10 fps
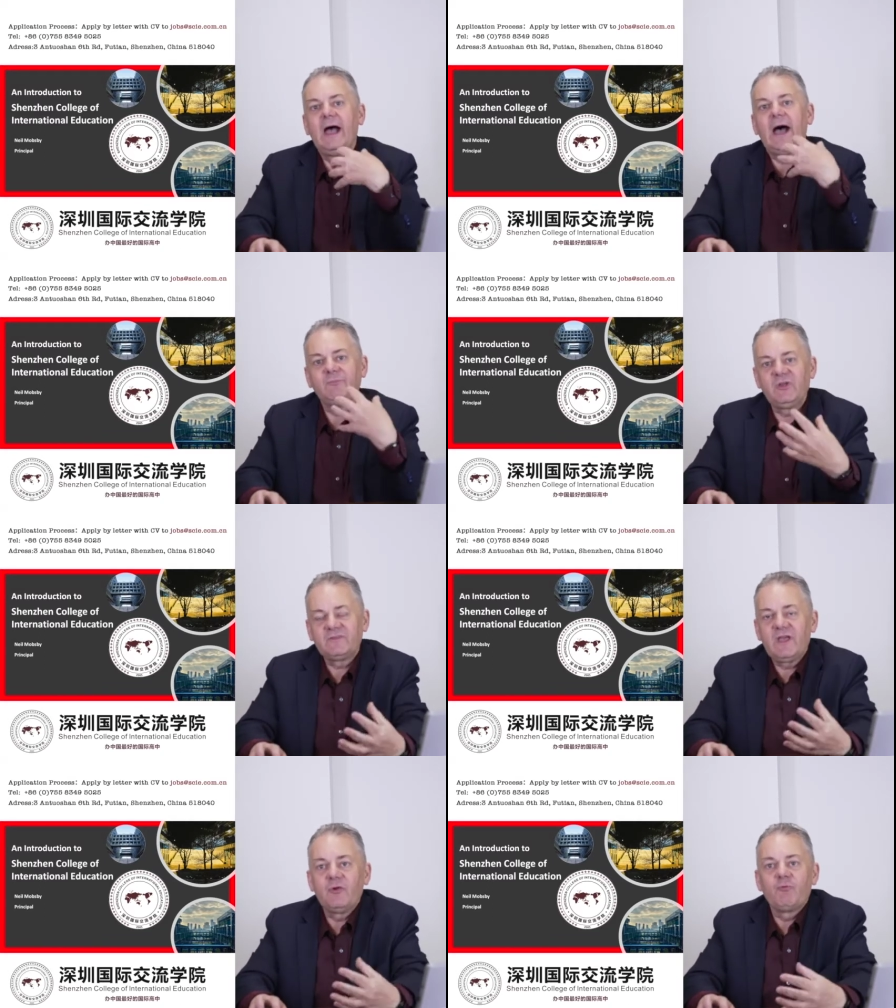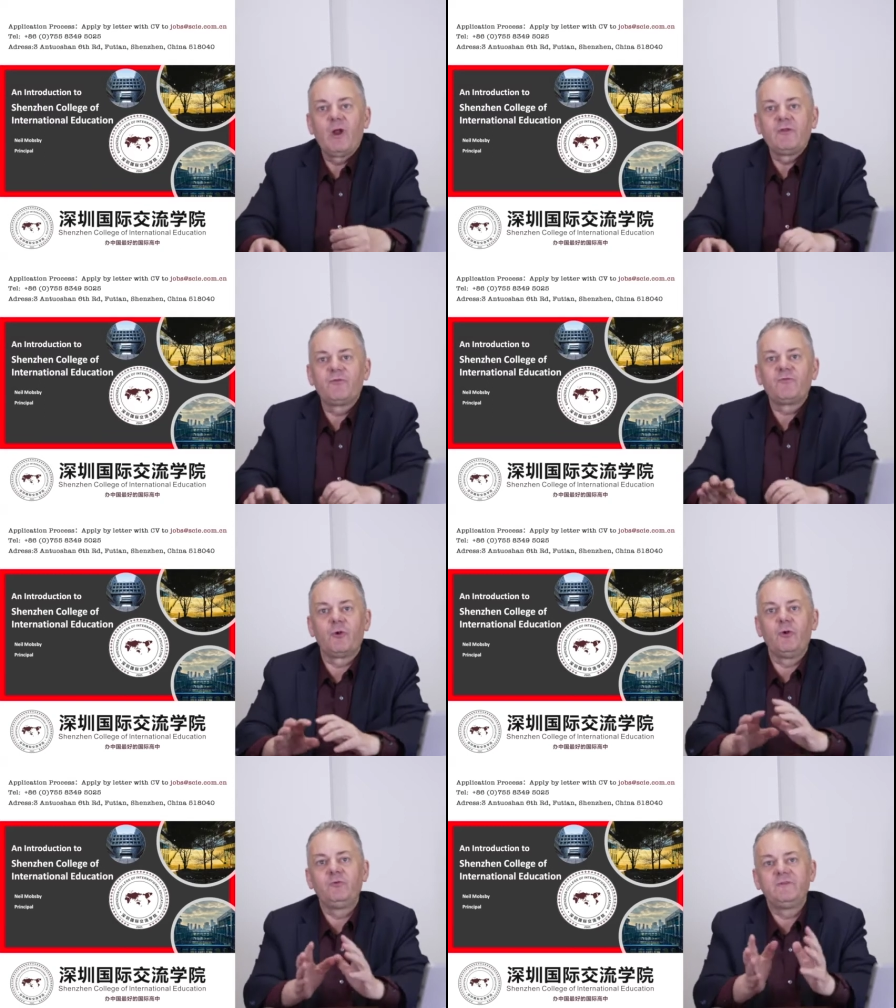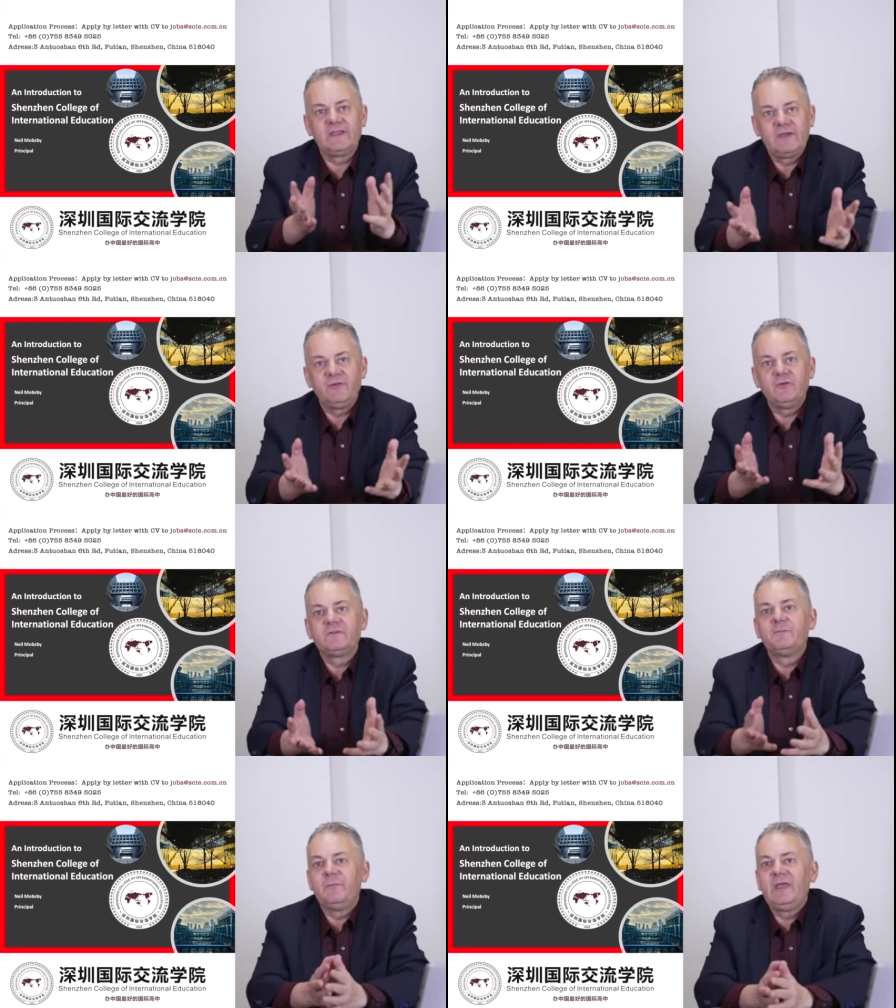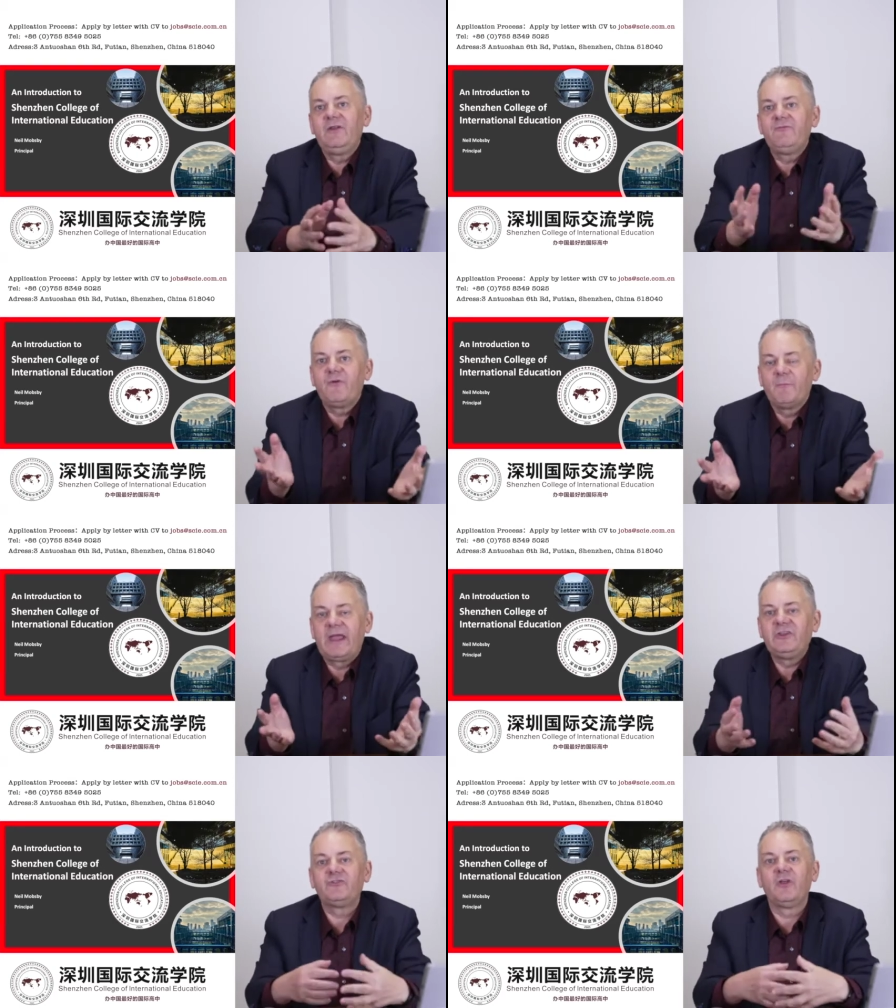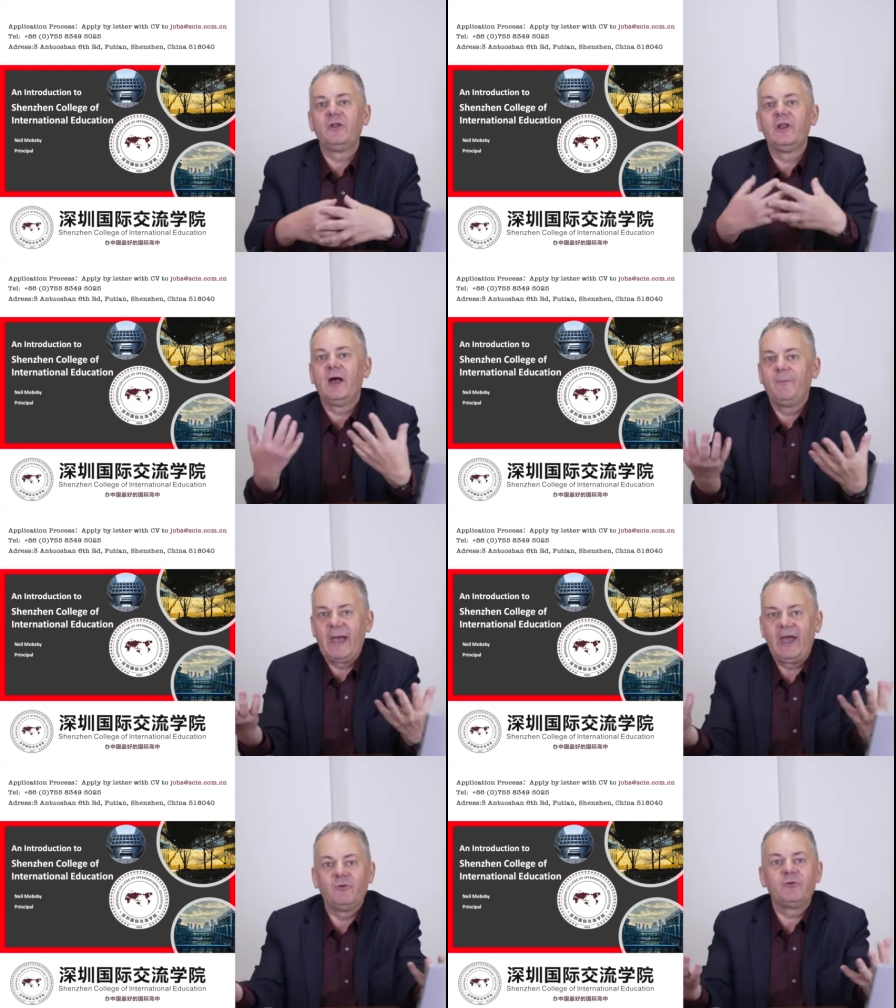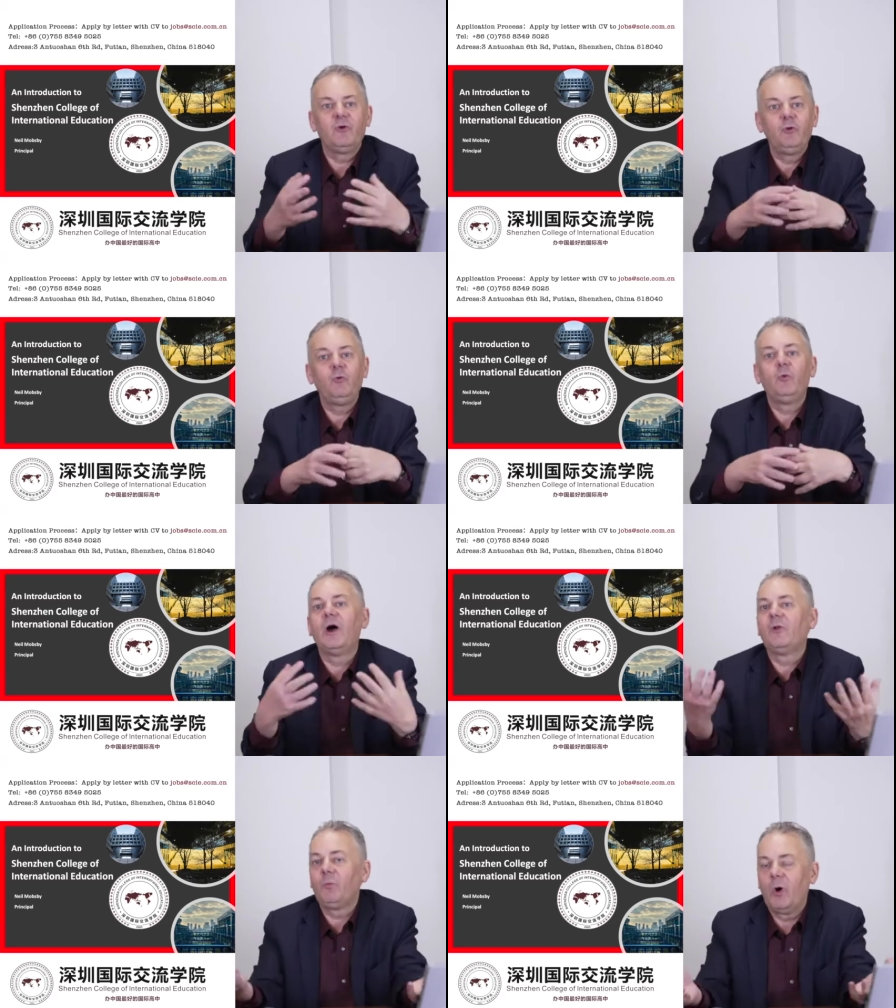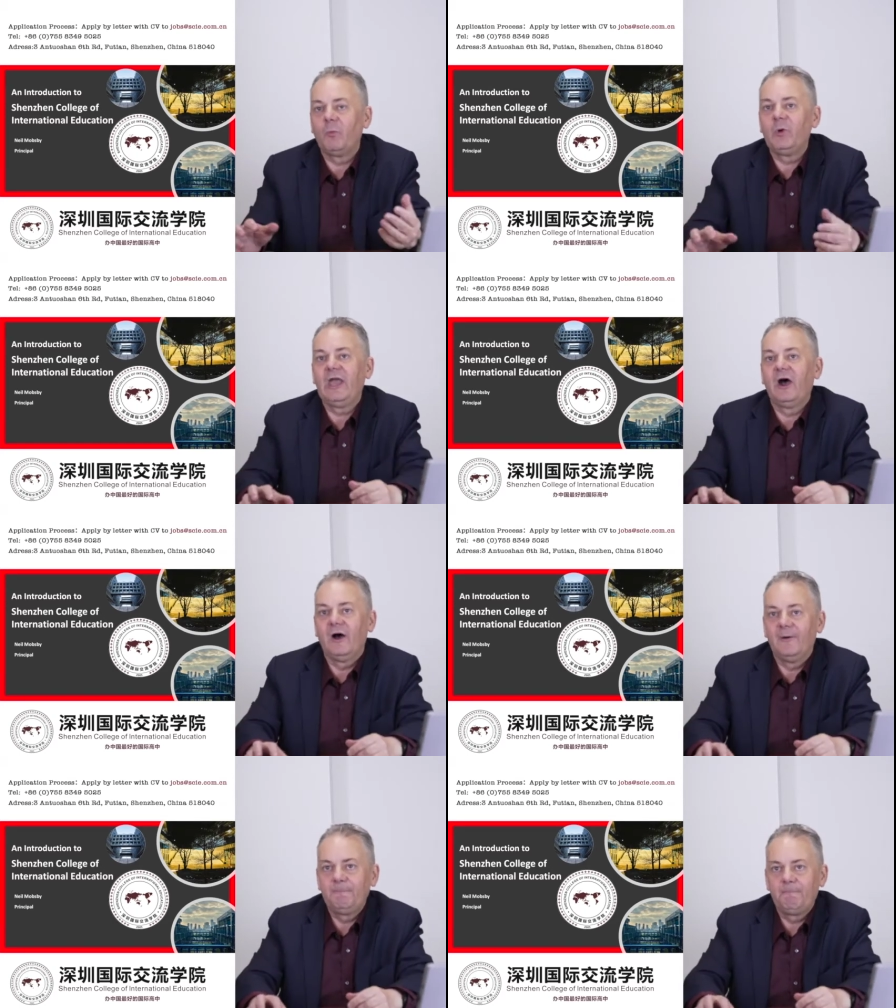I'm just going to run through to give you some information about who and what we are.